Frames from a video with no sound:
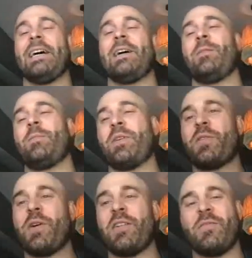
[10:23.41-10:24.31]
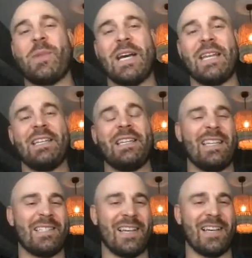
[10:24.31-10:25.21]
Thought of mind.
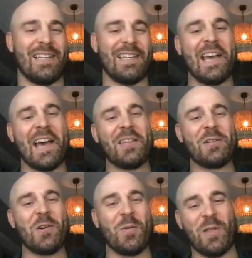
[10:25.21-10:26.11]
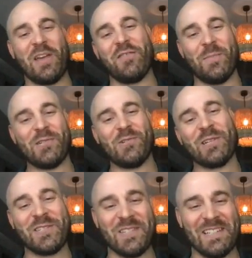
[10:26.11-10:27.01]
It's I like to call them life
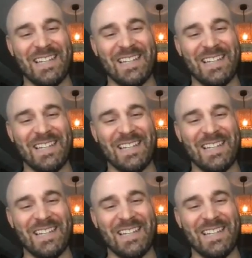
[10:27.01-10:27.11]
metrics.